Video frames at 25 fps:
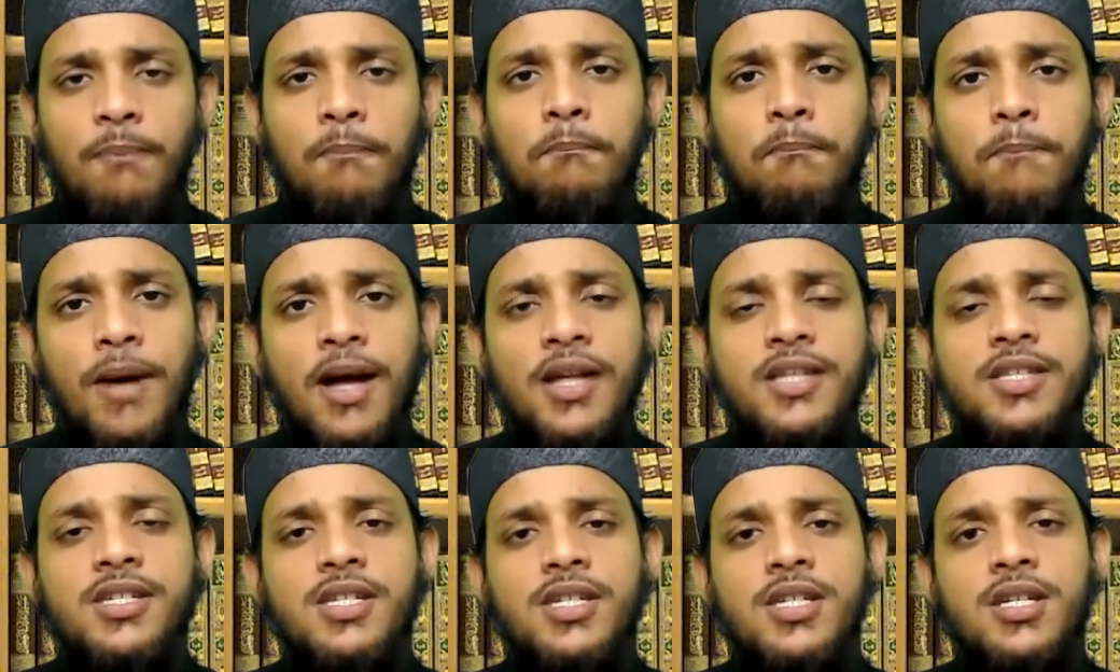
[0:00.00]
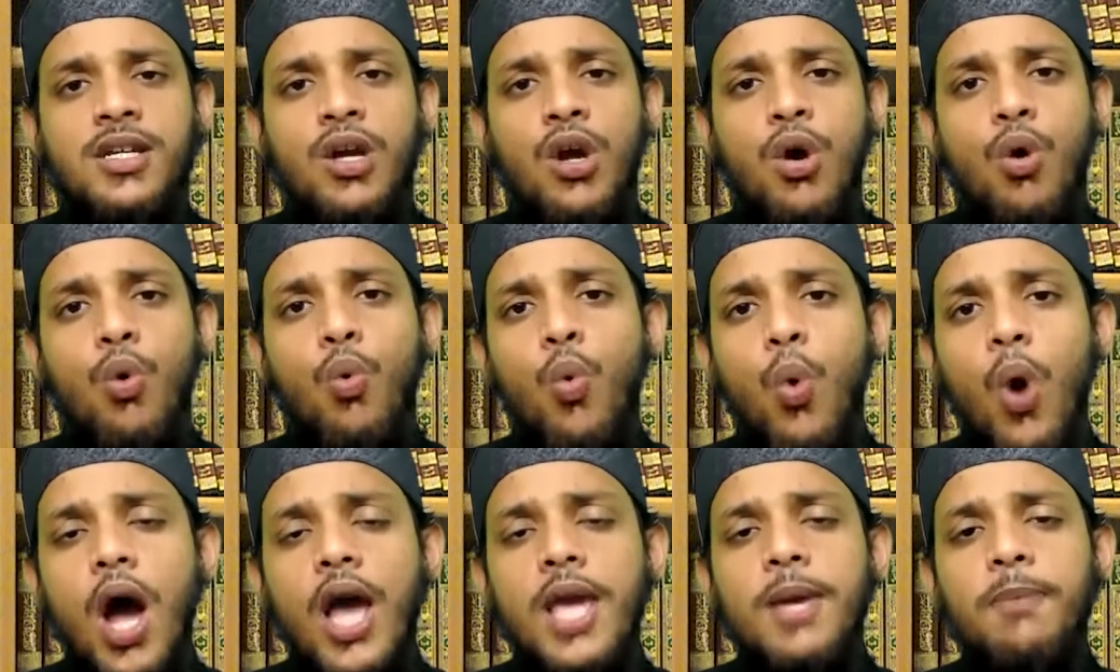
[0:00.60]
but
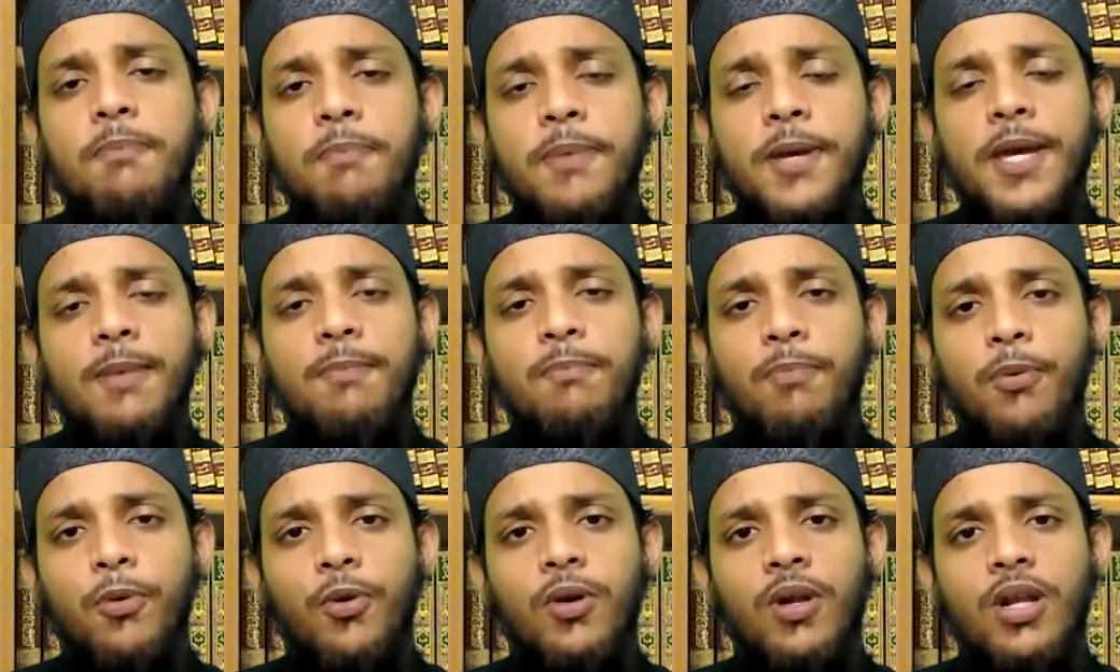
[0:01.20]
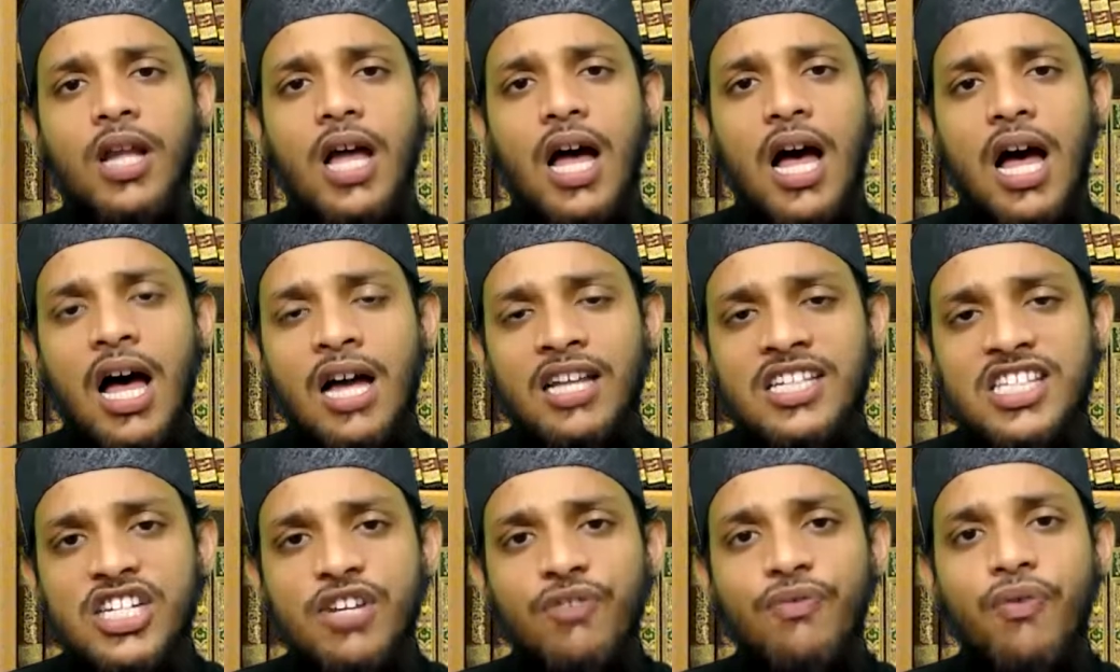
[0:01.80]
why people
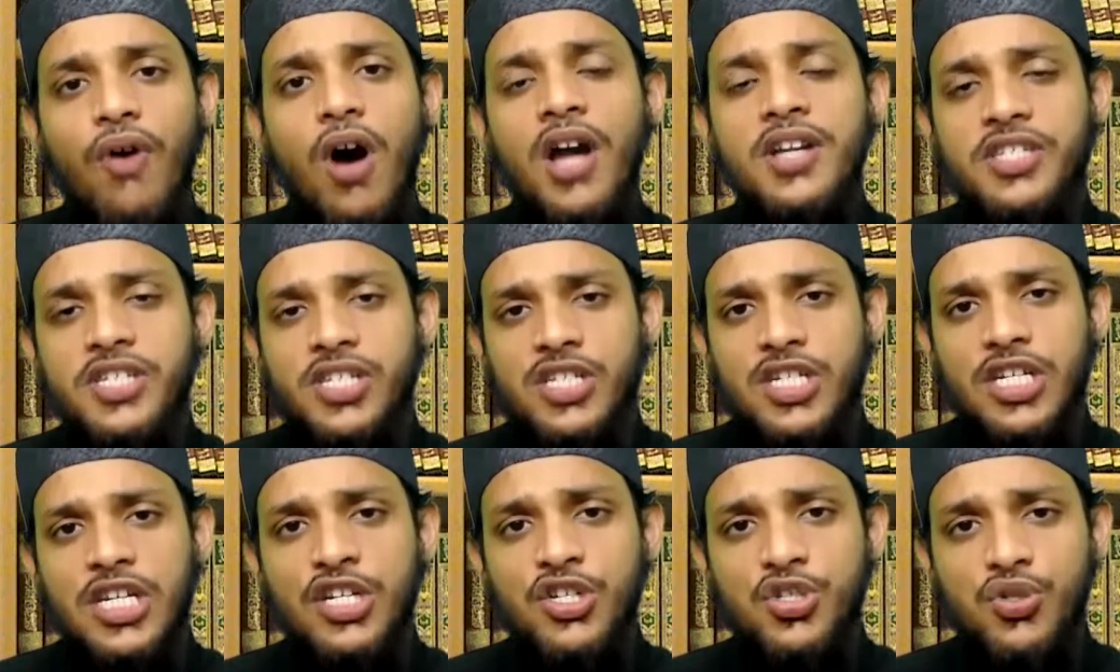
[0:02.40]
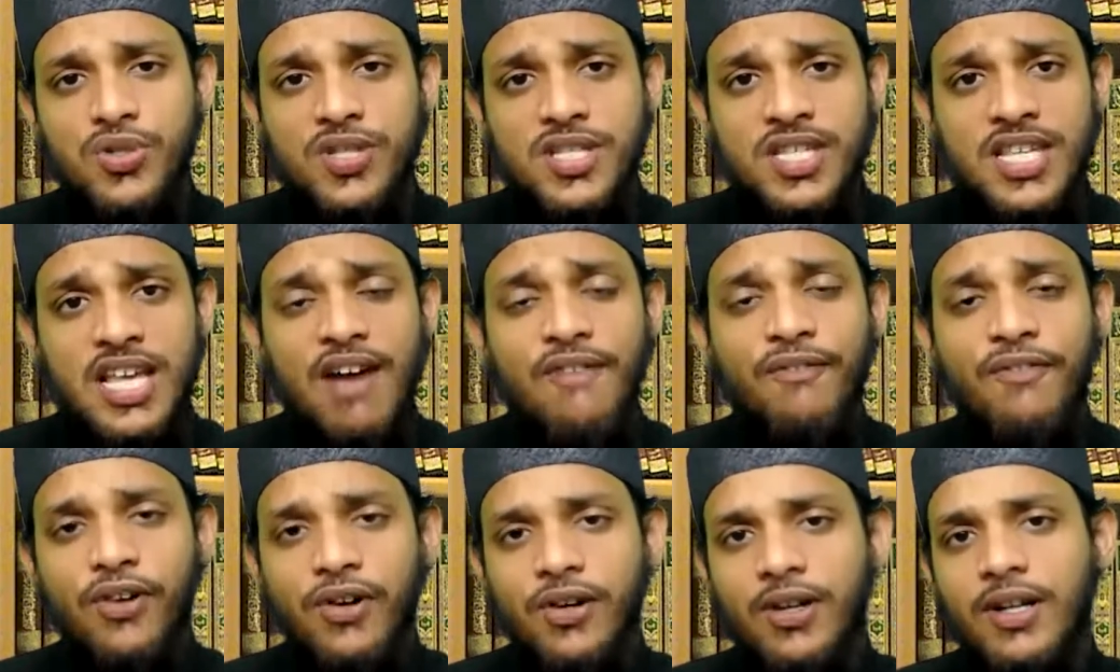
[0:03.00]
are divided into
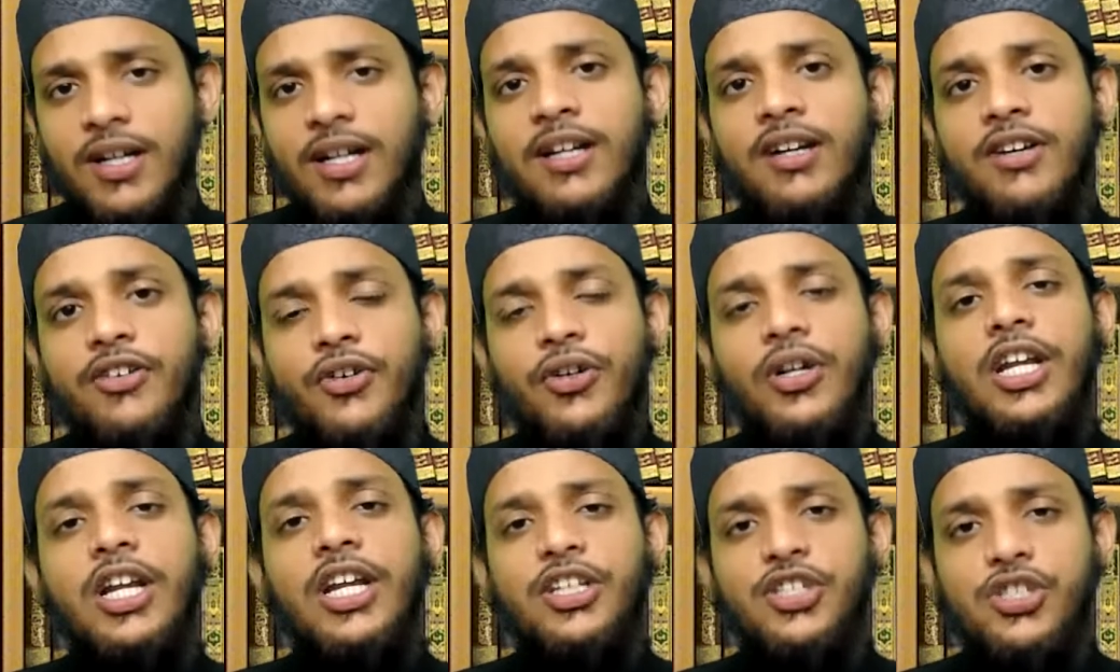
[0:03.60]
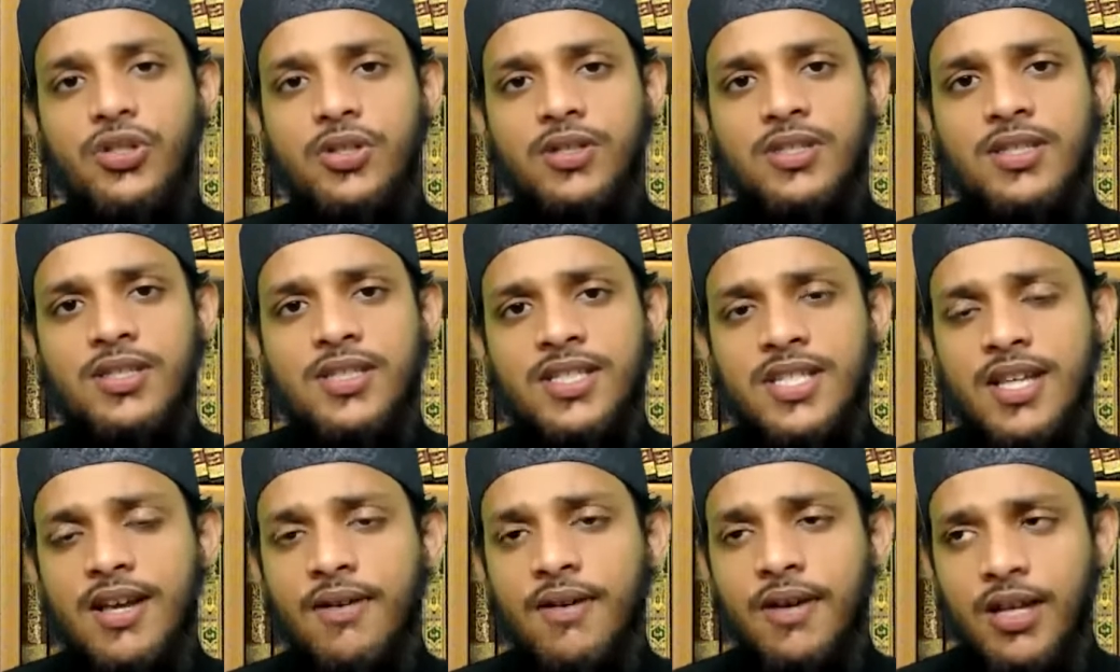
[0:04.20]
several religions,
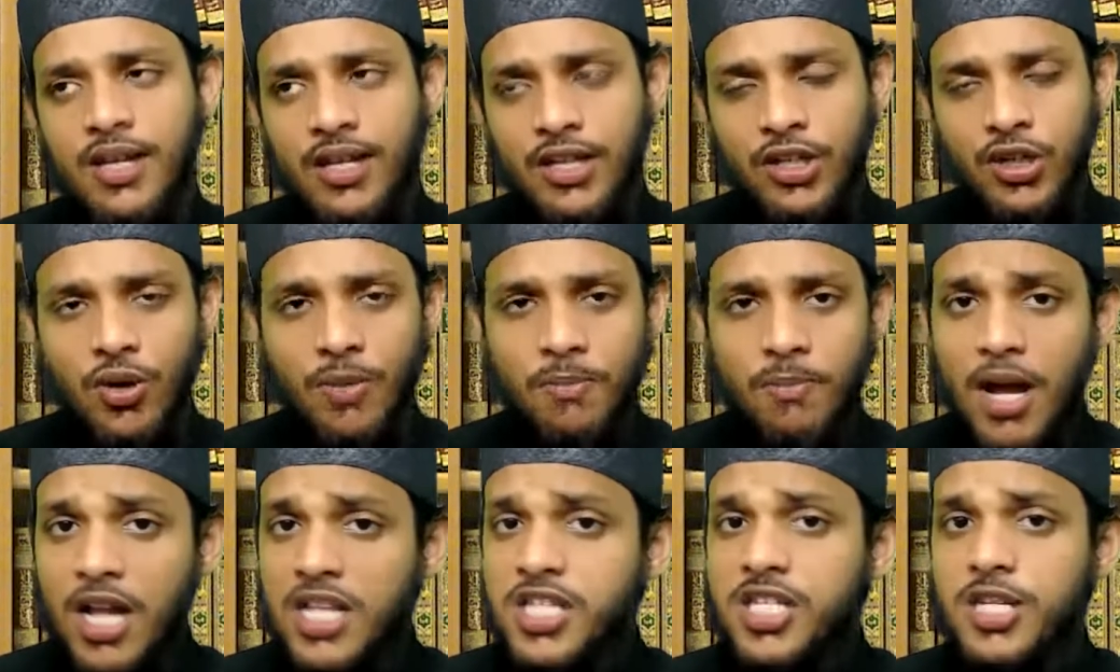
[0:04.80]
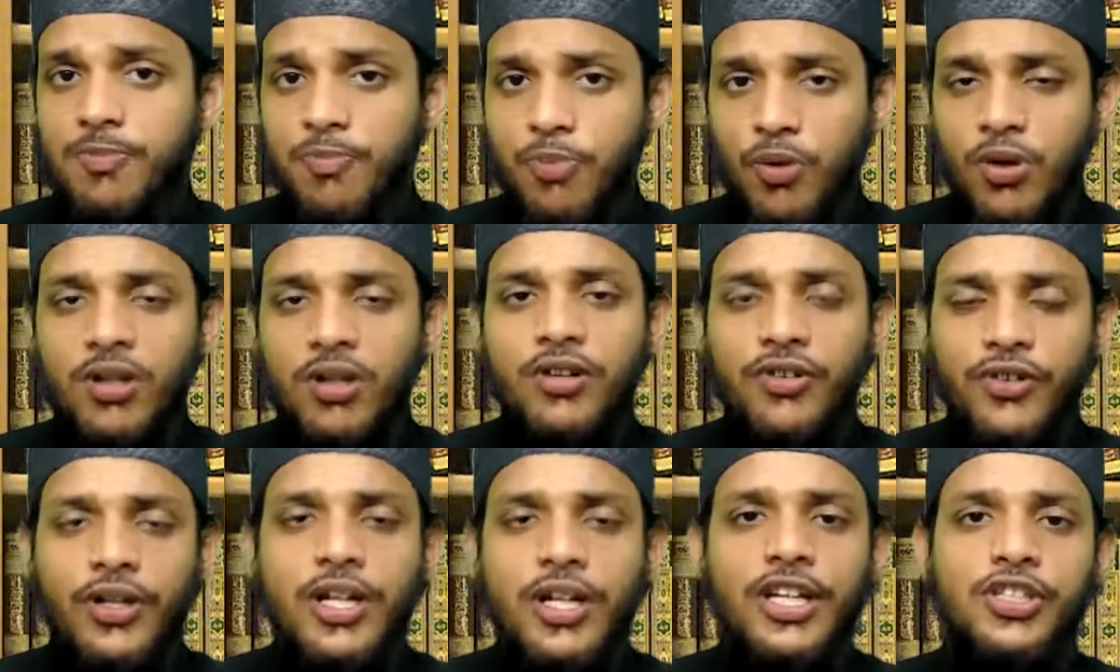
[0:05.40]
multiple
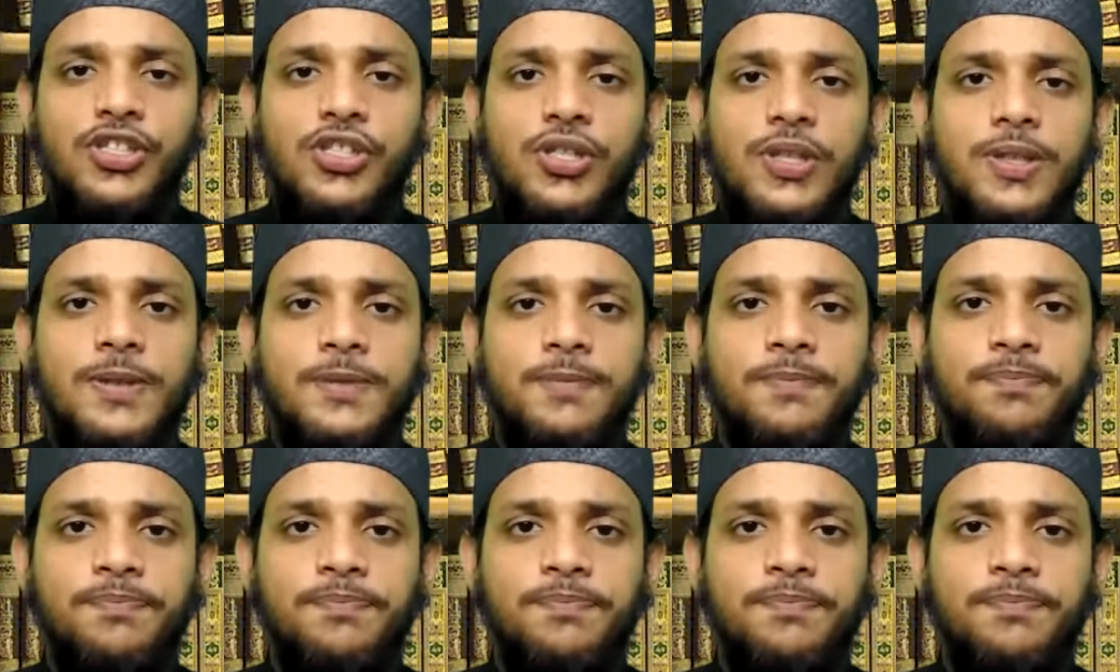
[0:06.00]
religion?